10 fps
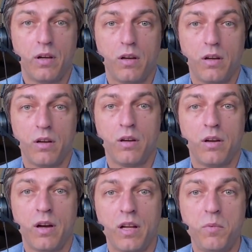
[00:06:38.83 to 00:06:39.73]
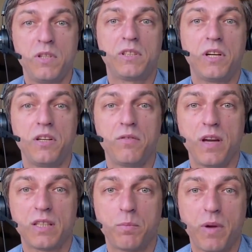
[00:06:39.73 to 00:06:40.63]
Administrative
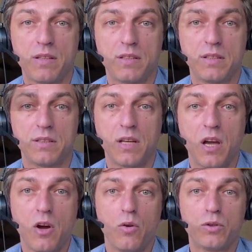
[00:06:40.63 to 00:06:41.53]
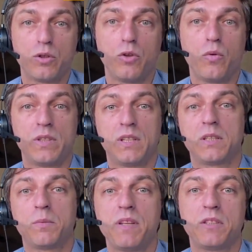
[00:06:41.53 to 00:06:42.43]
expenses, also known as
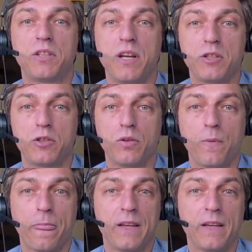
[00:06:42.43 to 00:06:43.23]
expense ratio.